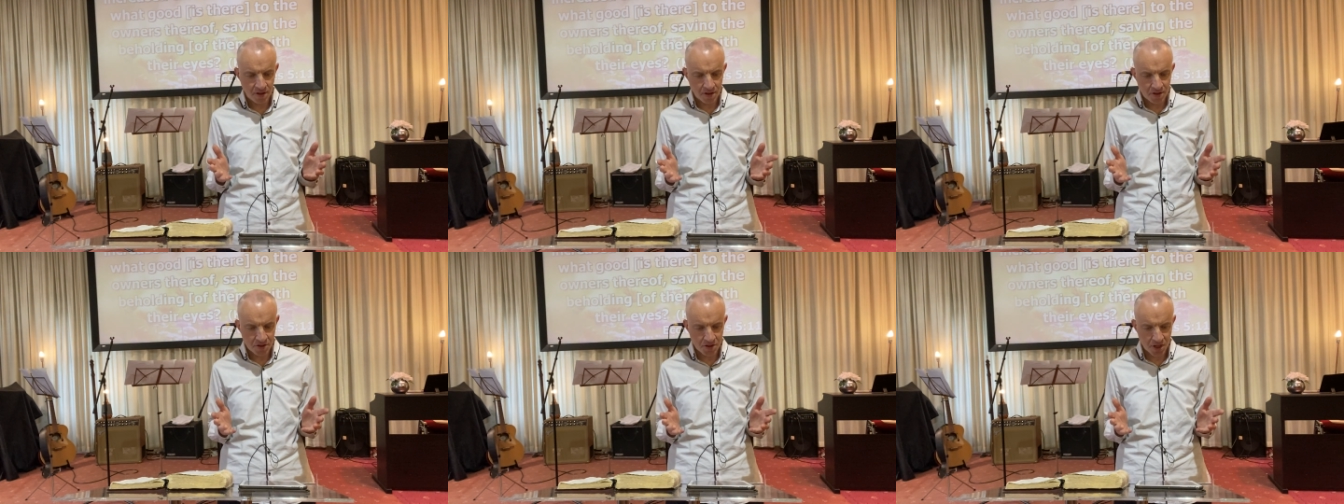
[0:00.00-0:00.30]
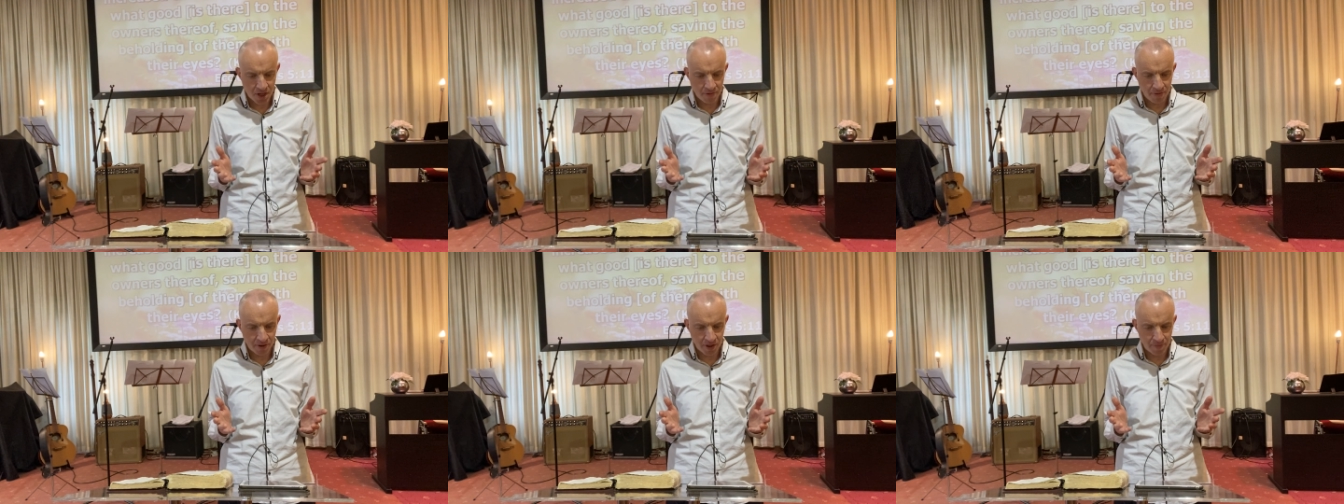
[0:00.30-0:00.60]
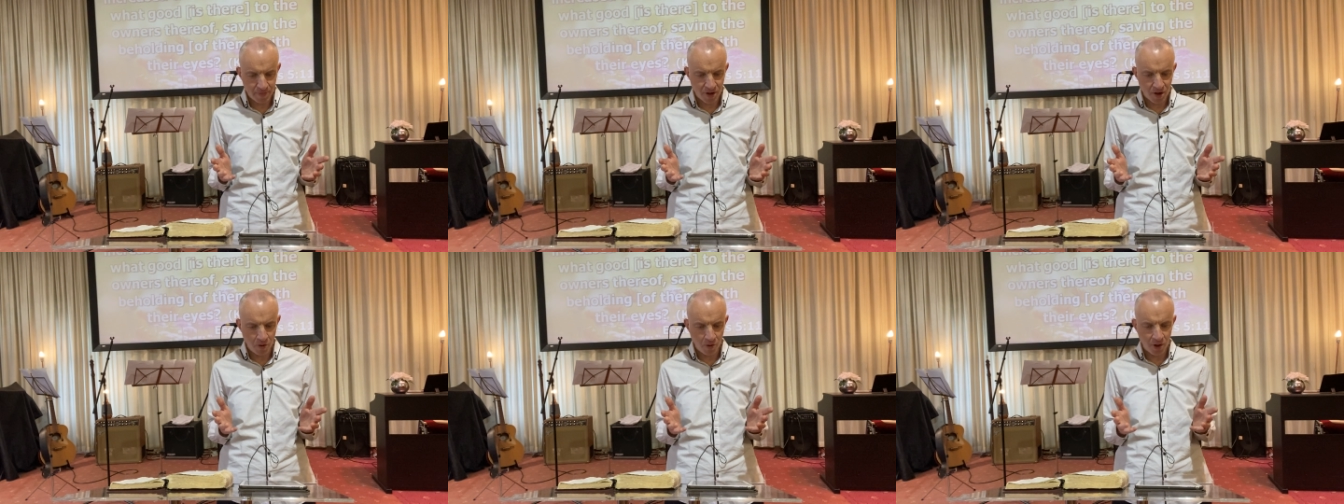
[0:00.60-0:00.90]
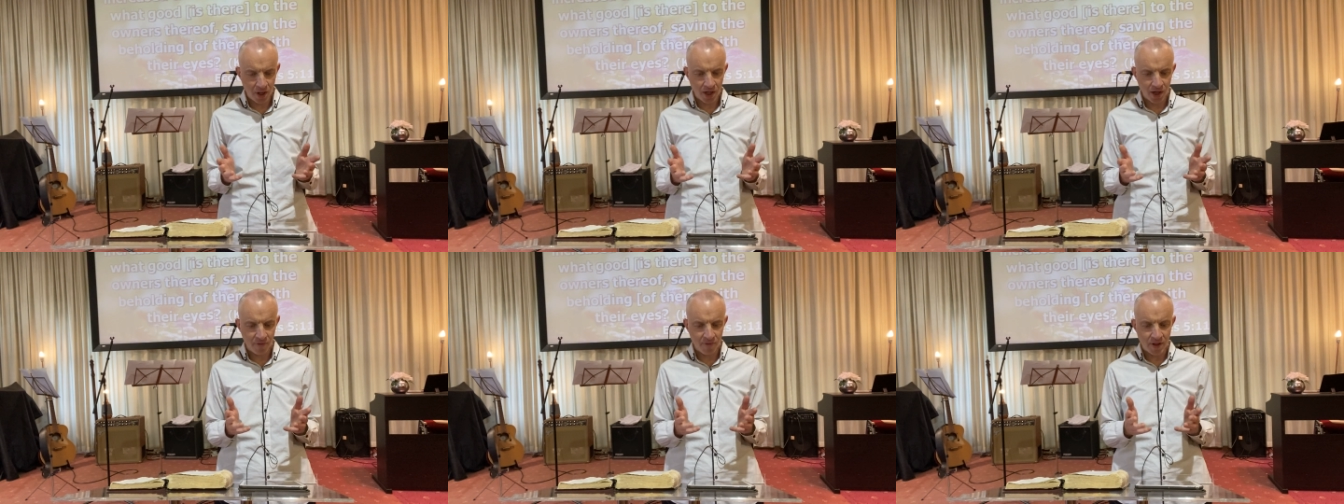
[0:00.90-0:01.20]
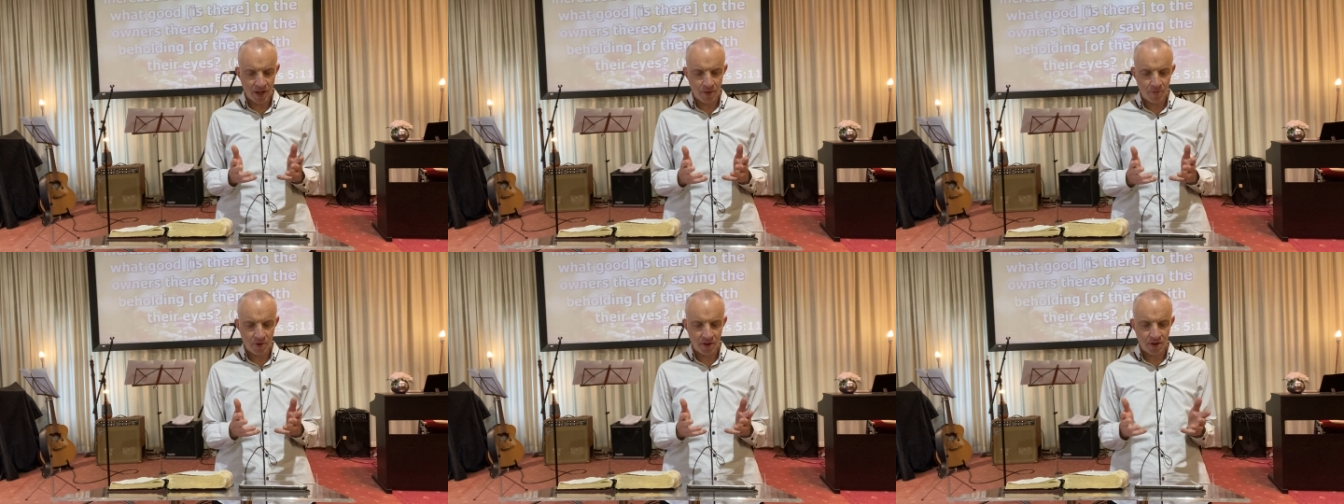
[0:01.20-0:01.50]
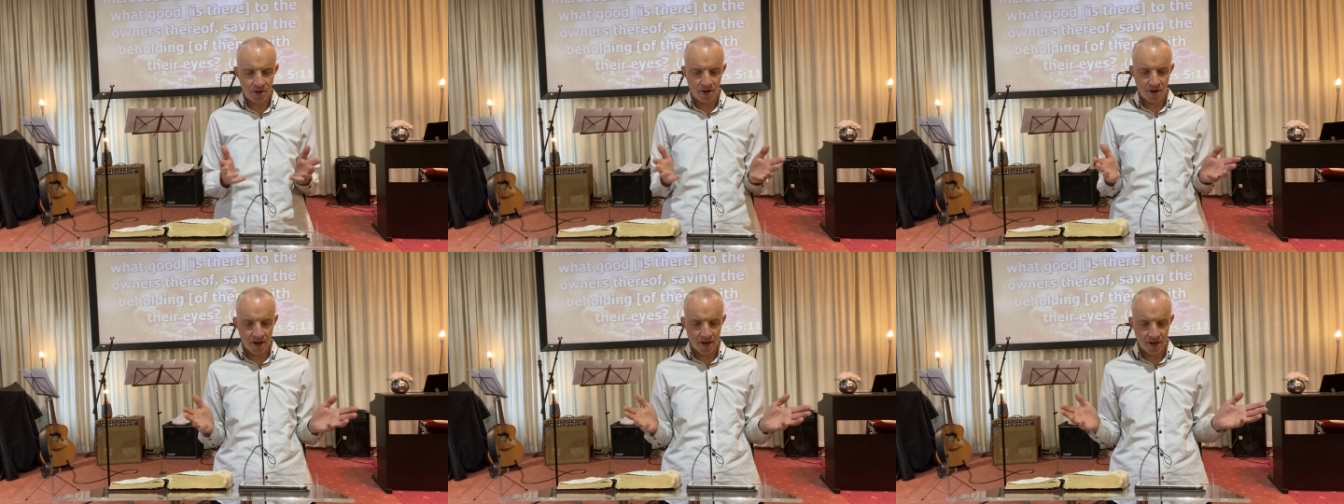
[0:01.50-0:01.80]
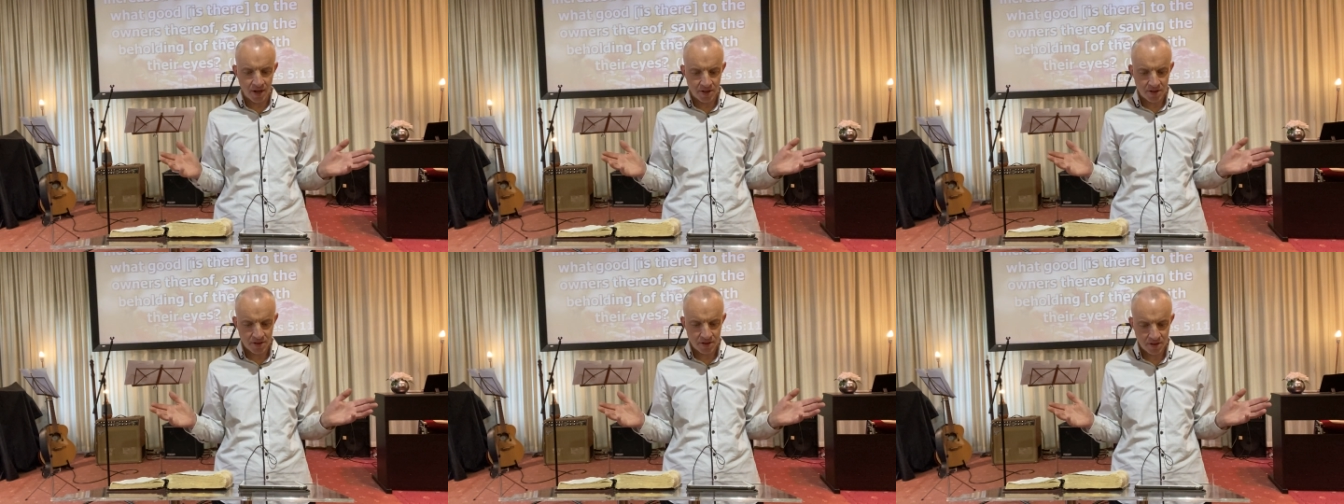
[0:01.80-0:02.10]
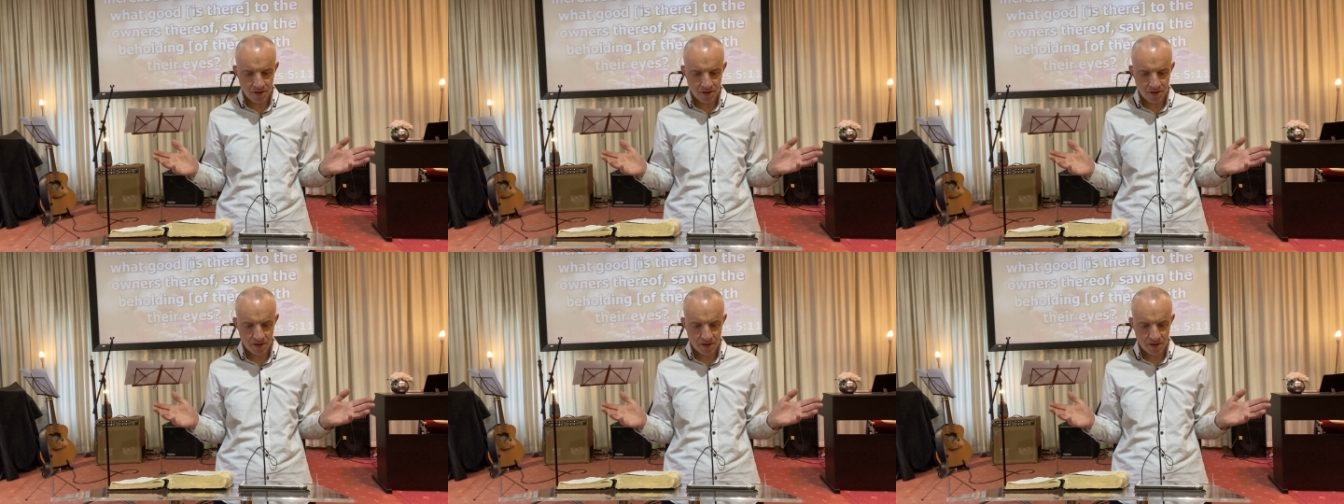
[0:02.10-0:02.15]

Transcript: saving the beholding of them with their eyes?